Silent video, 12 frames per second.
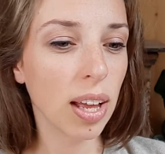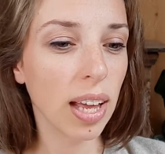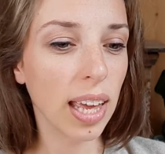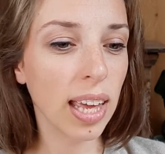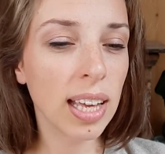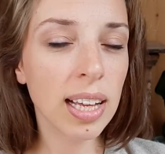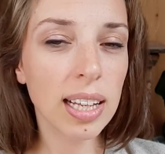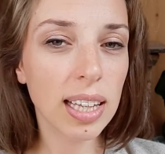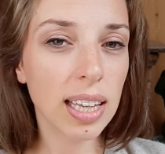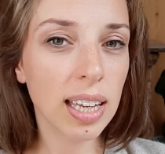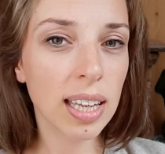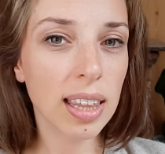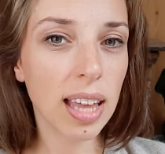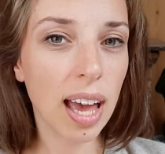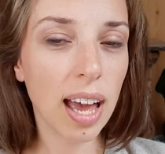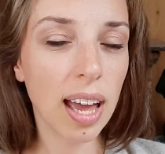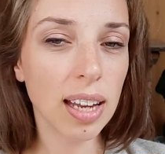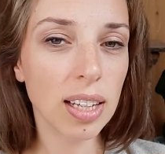inkling
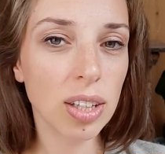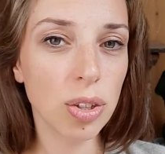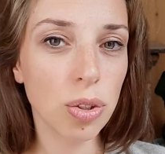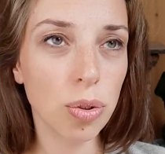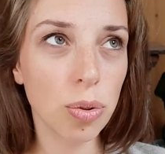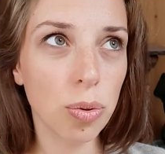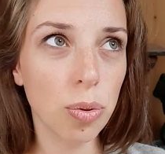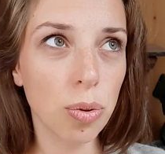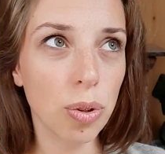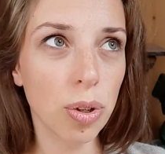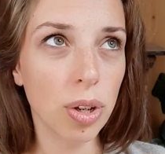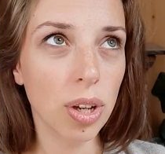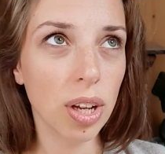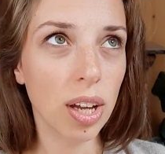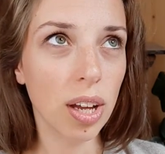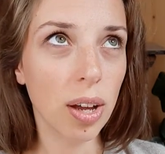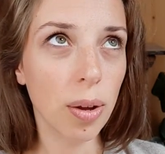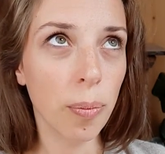that you
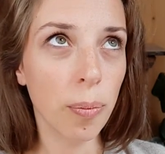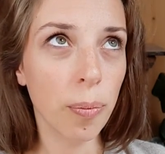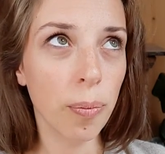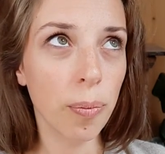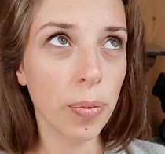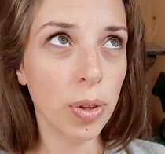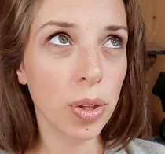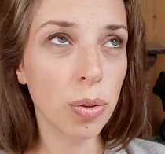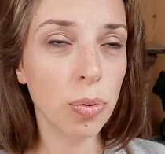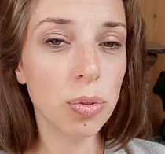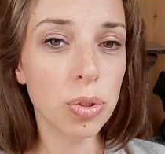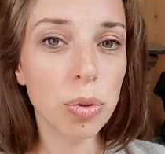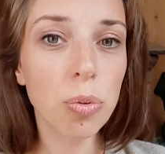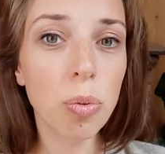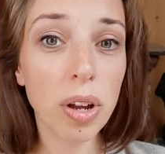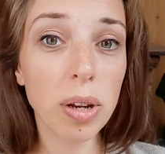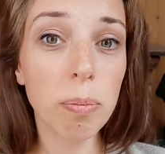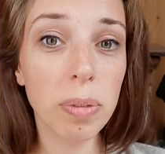do
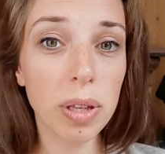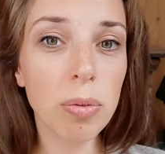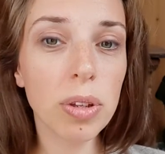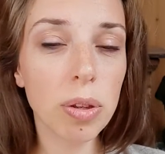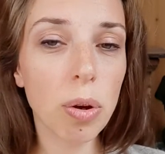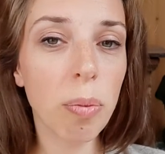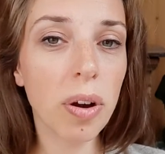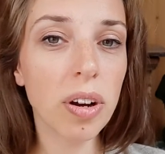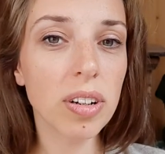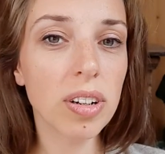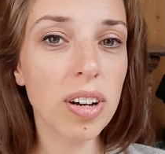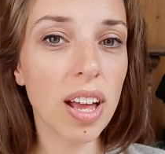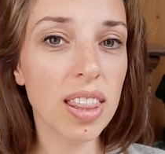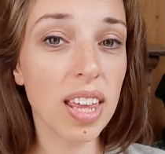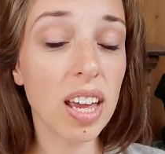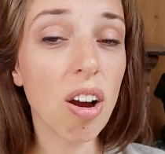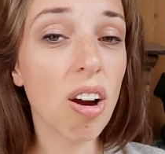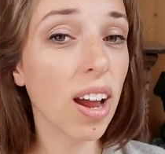want to be with your partner and
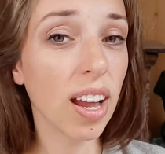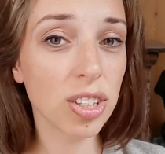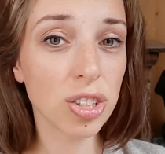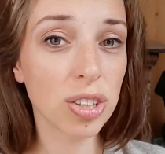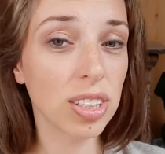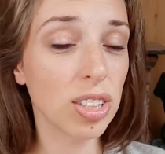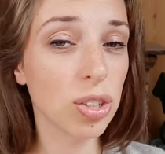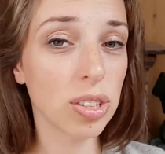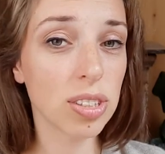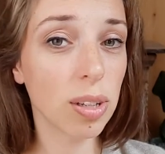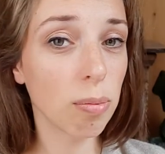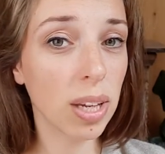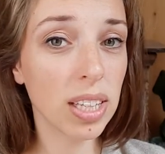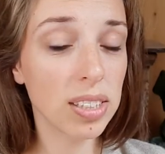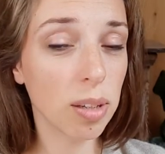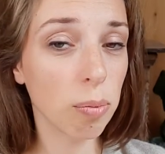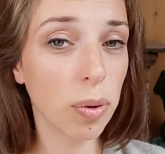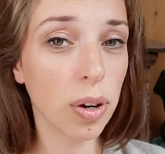they are actually just
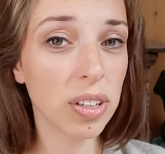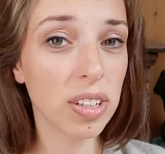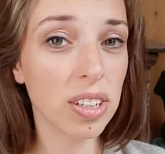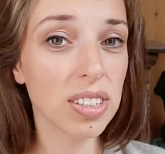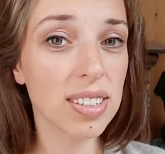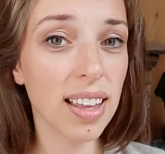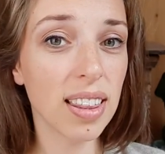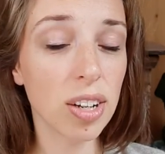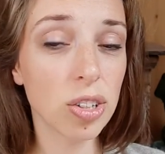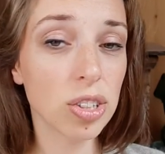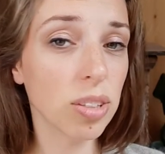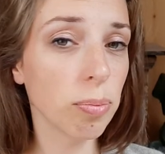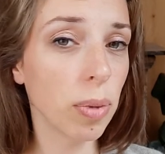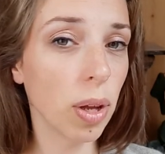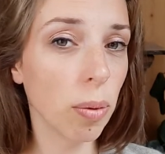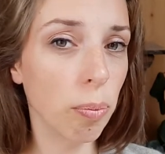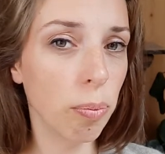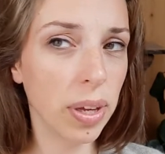amazing partners and there is
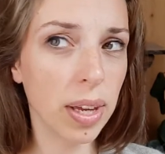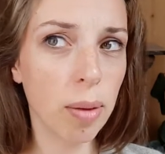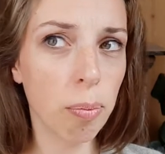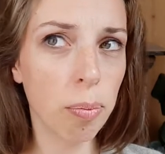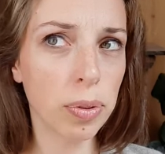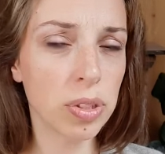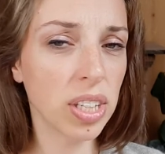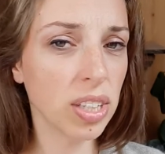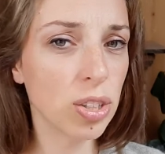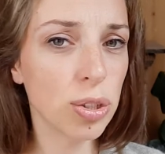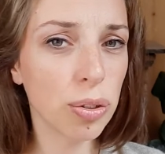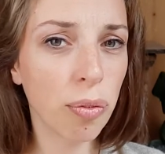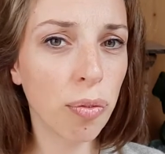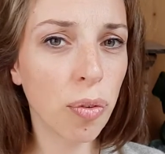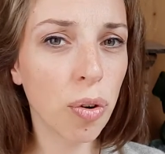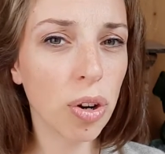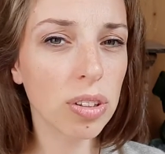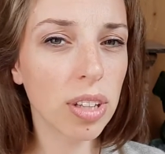a big potential
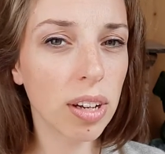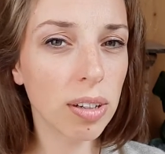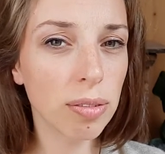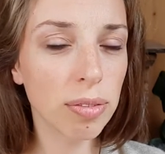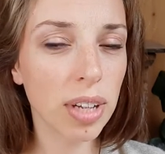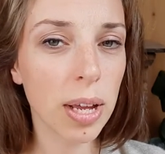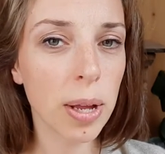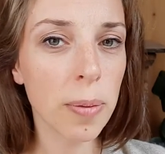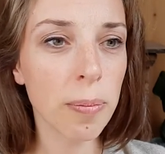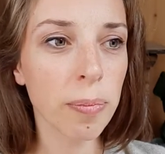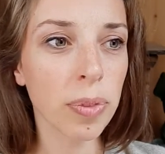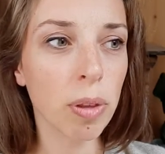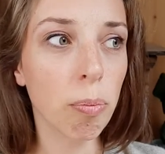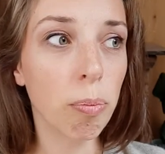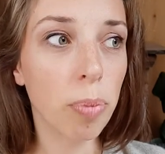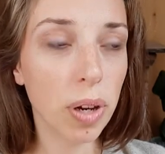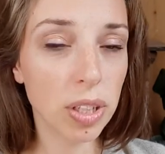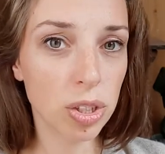for love,
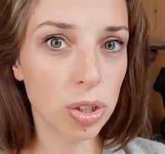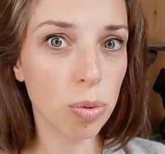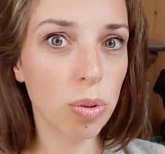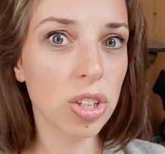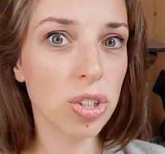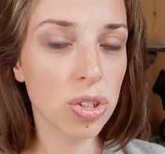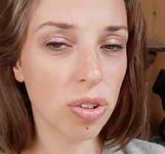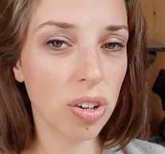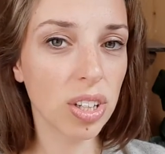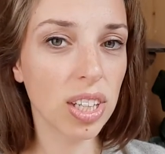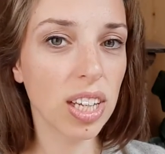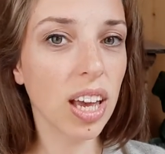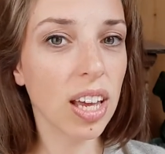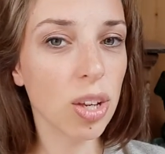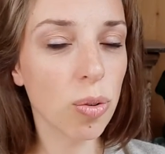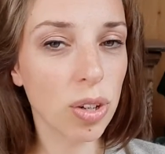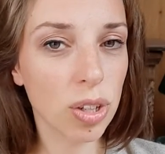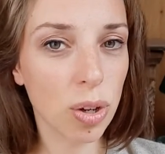but you are struggling and
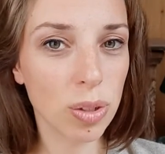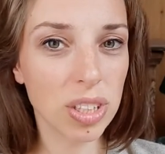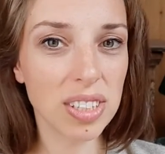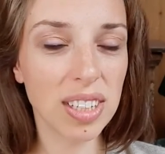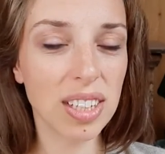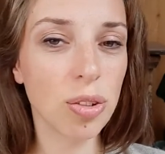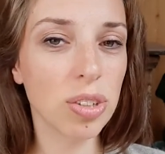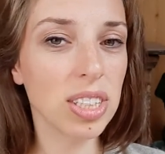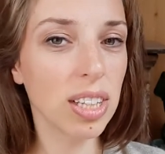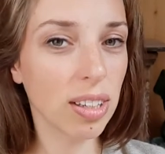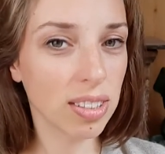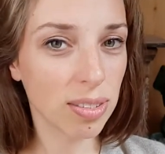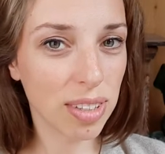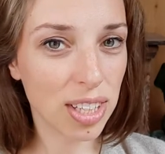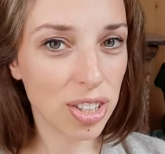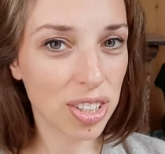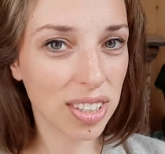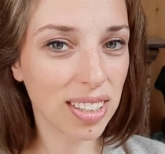you are noticing your
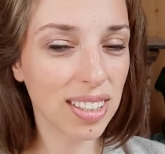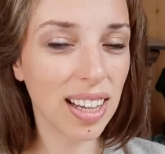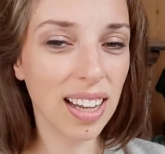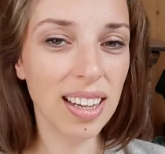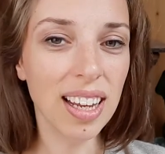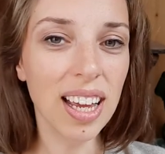deactivation and